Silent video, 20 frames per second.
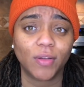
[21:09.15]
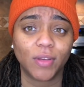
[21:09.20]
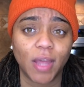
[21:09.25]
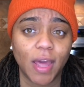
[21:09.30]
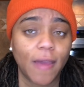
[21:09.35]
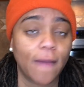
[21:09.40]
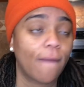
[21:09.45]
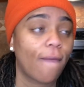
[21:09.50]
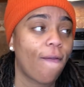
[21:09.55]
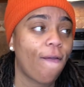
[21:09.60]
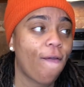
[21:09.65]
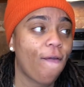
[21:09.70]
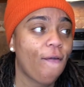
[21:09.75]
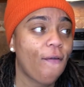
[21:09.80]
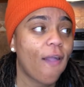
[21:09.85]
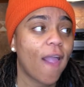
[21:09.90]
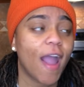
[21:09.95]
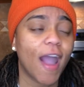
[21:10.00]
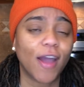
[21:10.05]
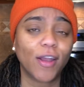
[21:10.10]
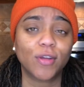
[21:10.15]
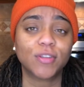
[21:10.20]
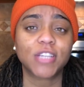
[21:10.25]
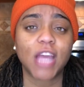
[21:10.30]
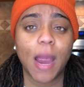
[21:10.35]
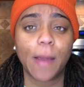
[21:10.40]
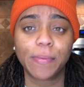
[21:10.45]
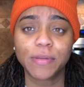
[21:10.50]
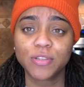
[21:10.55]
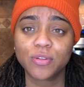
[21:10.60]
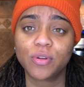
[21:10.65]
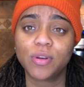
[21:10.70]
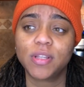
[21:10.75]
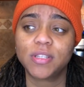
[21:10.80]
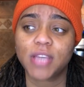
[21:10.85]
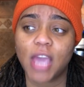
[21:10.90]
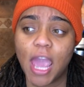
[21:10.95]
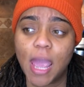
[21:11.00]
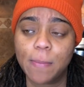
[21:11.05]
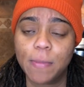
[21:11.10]
Like, how those opportunities
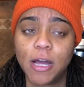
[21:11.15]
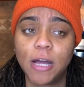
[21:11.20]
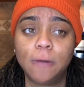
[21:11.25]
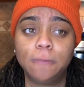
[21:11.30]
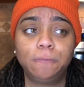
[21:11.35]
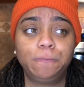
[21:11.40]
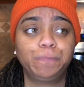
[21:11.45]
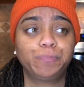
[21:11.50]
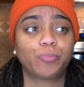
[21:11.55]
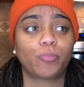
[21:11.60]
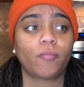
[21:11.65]
came up,